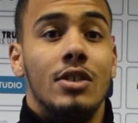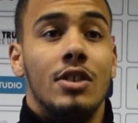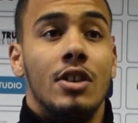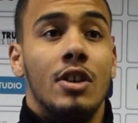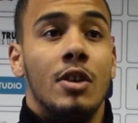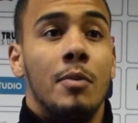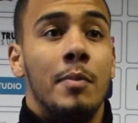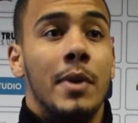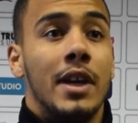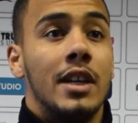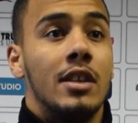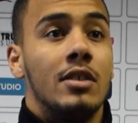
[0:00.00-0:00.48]
you
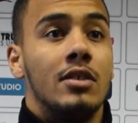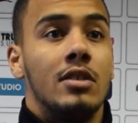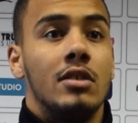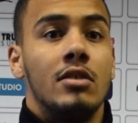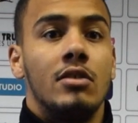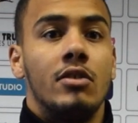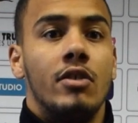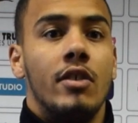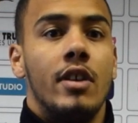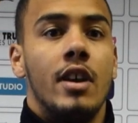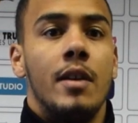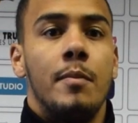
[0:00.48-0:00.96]
know, making
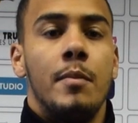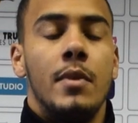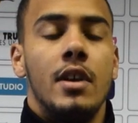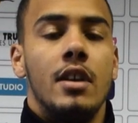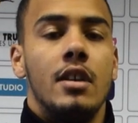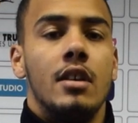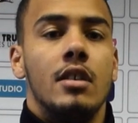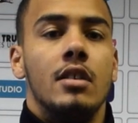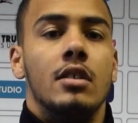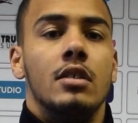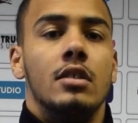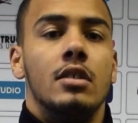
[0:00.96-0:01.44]
some great
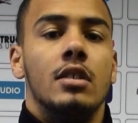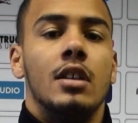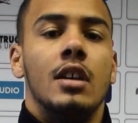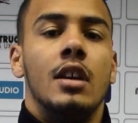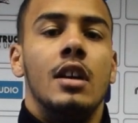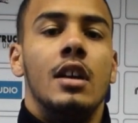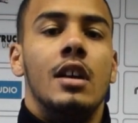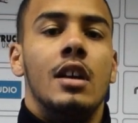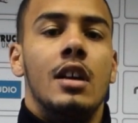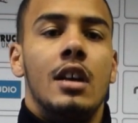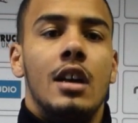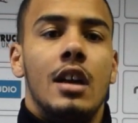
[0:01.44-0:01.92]
meters,
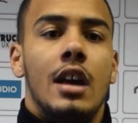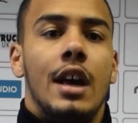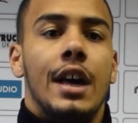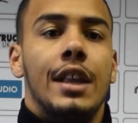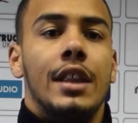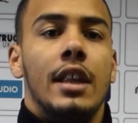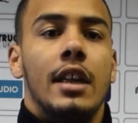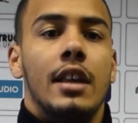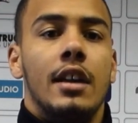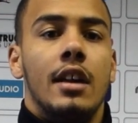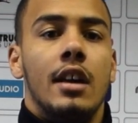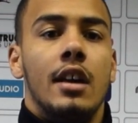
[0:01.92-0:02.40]

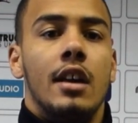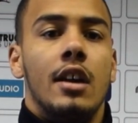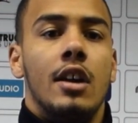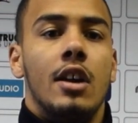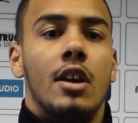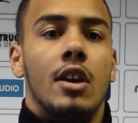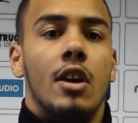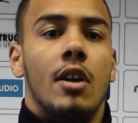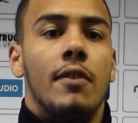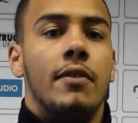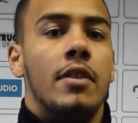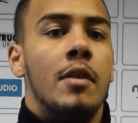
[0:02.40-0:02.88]
and then
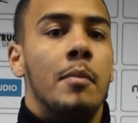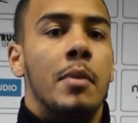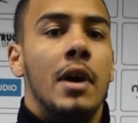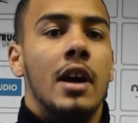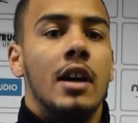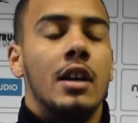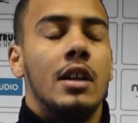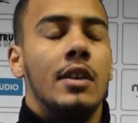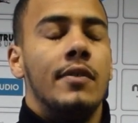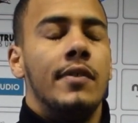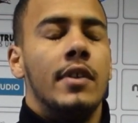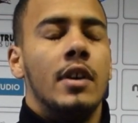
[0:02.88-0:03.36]
off the
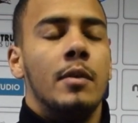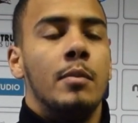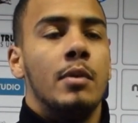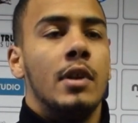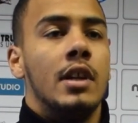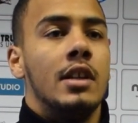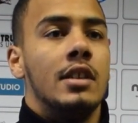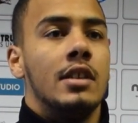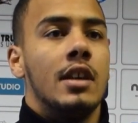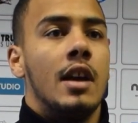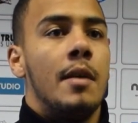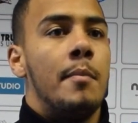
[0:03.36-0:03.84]
back of it,
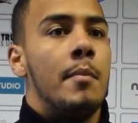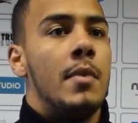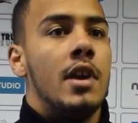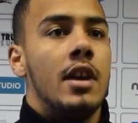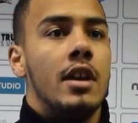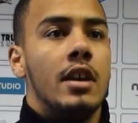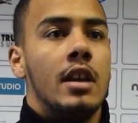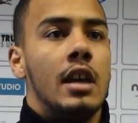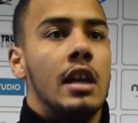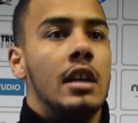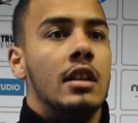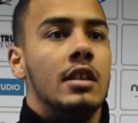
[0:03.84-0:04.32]
players like
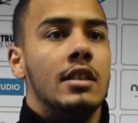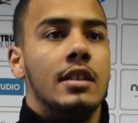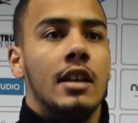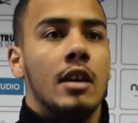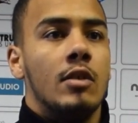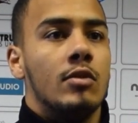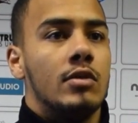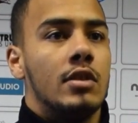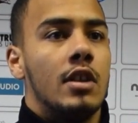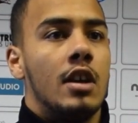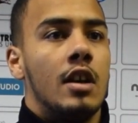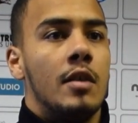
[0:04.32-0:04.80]
me and his
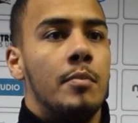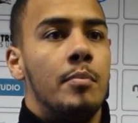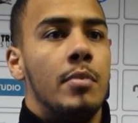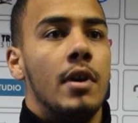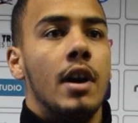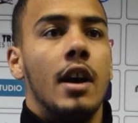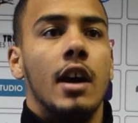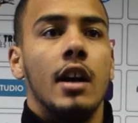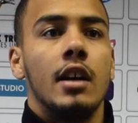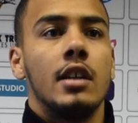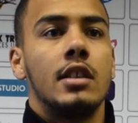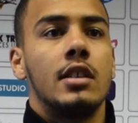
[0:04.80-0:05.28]
outside
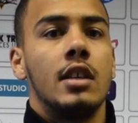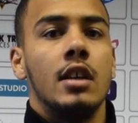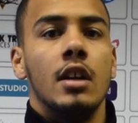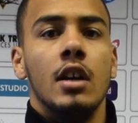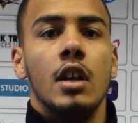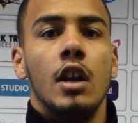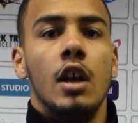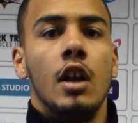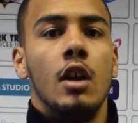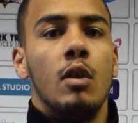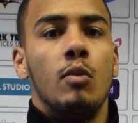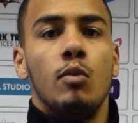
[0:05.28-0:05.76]
backs,
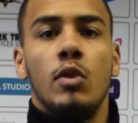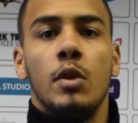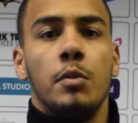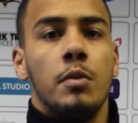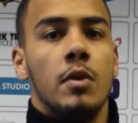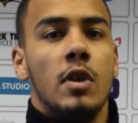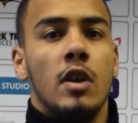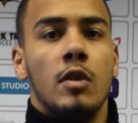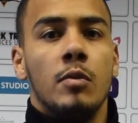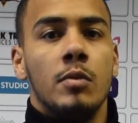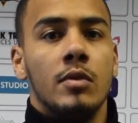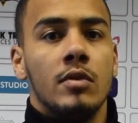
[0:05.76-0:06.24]
we
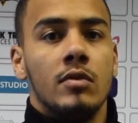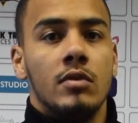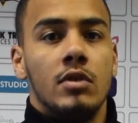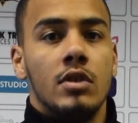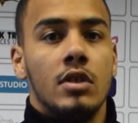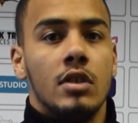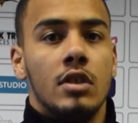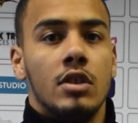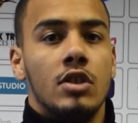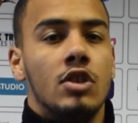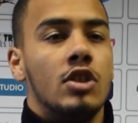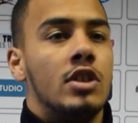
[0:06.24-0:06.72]
were able
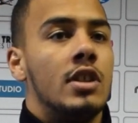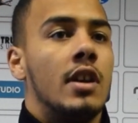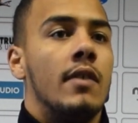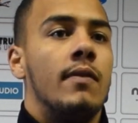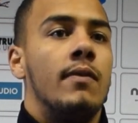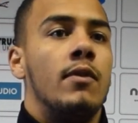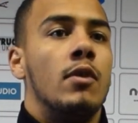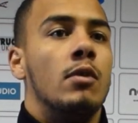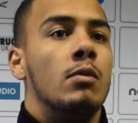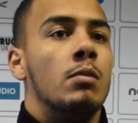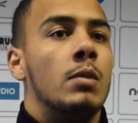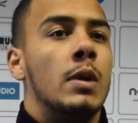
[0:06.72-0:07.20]
to just have
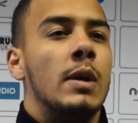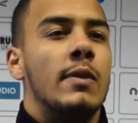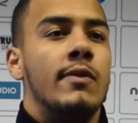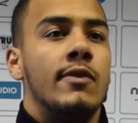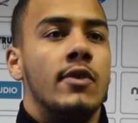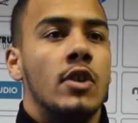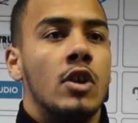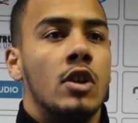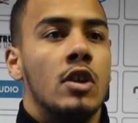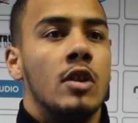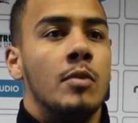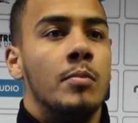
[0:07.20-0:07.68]
fun wherever
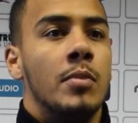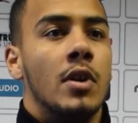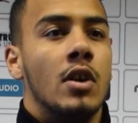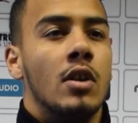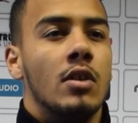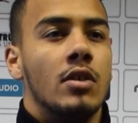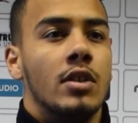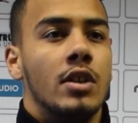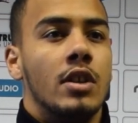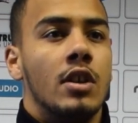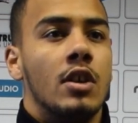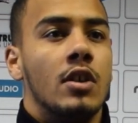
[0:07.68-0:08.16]
they got the
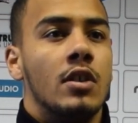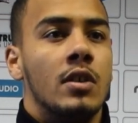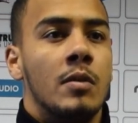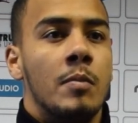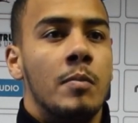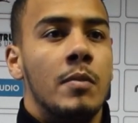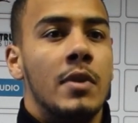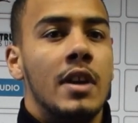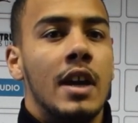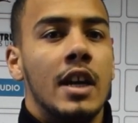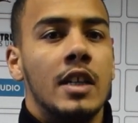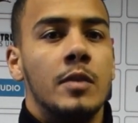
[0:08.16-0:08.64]
ball, you know, in
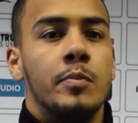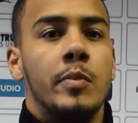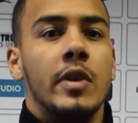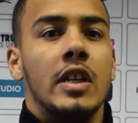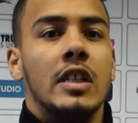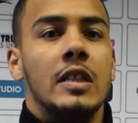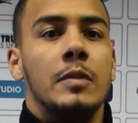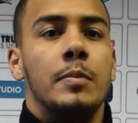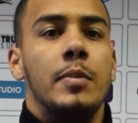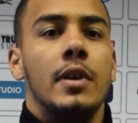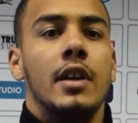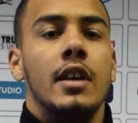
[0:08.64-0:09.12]
a nice bit
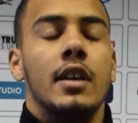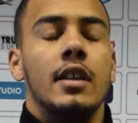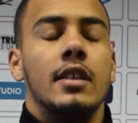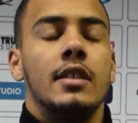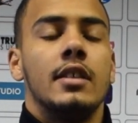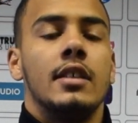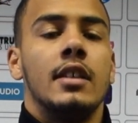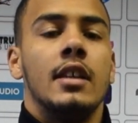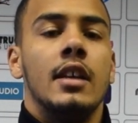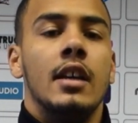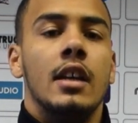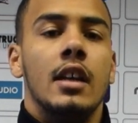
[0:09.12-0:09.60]
of
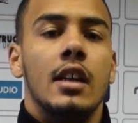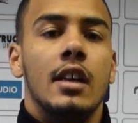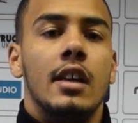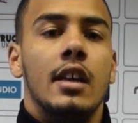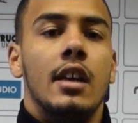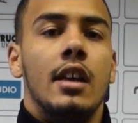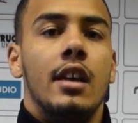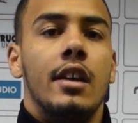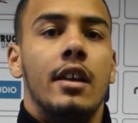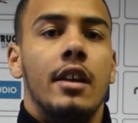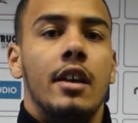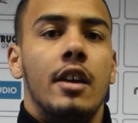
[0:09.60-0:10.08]
space.
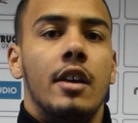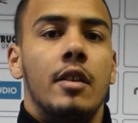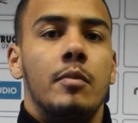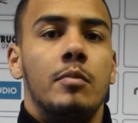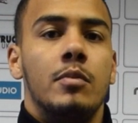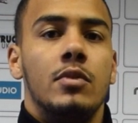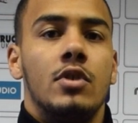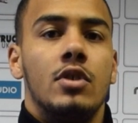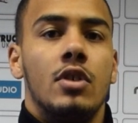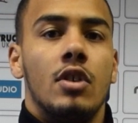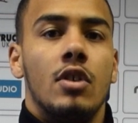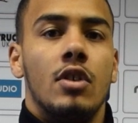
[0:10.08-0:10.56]

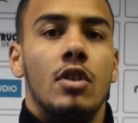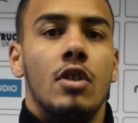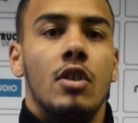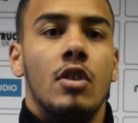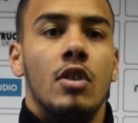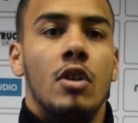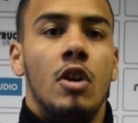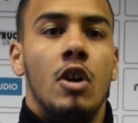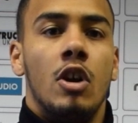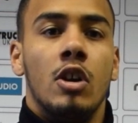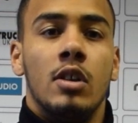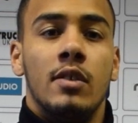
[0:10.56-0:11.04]

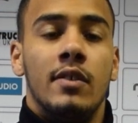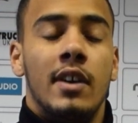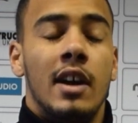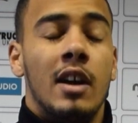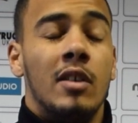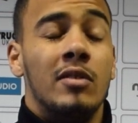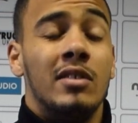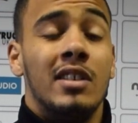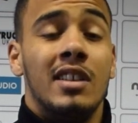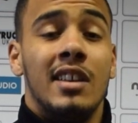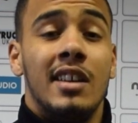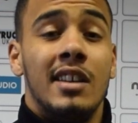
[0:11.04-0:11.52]
So all
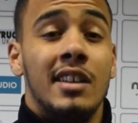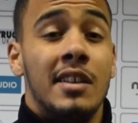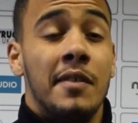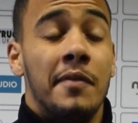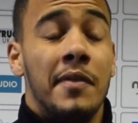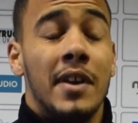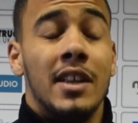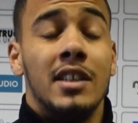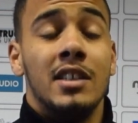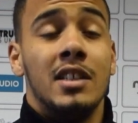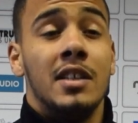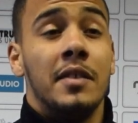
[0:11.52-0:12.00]
around, and then
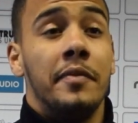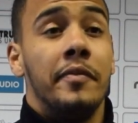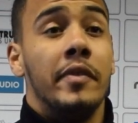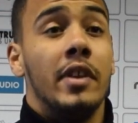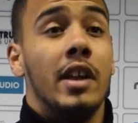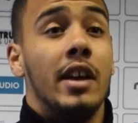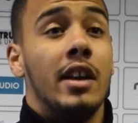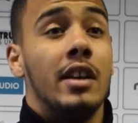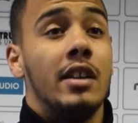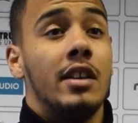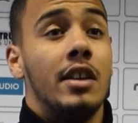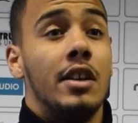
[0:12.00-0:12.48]

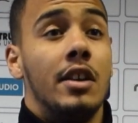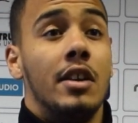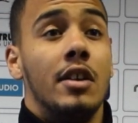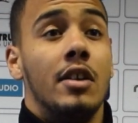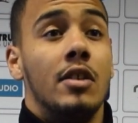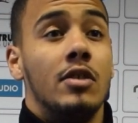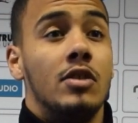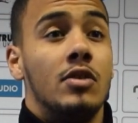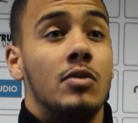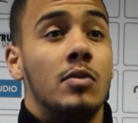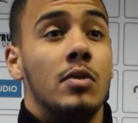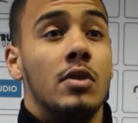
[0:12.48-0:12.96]
defensively, you
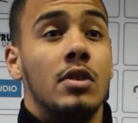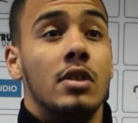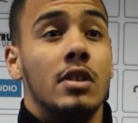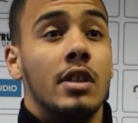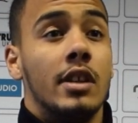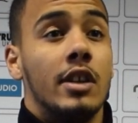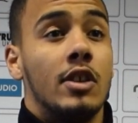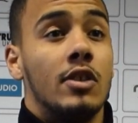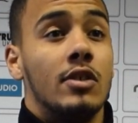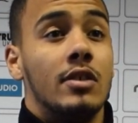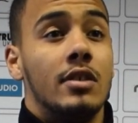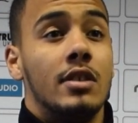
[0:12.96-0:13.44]
know, to
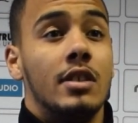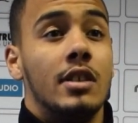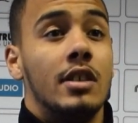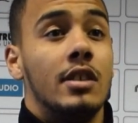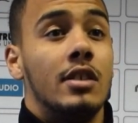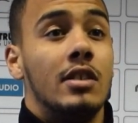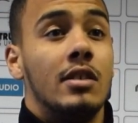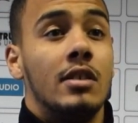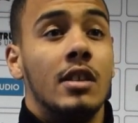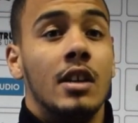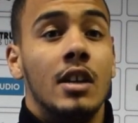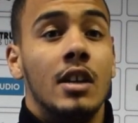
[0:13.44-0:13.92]
only concede